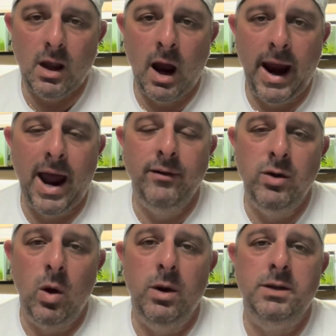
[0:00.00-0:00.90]
have
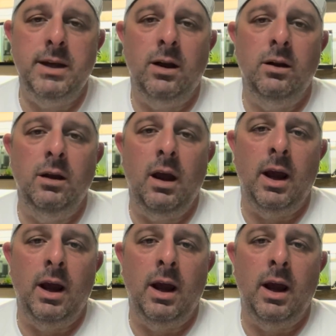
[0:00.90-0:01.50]
noticed that on the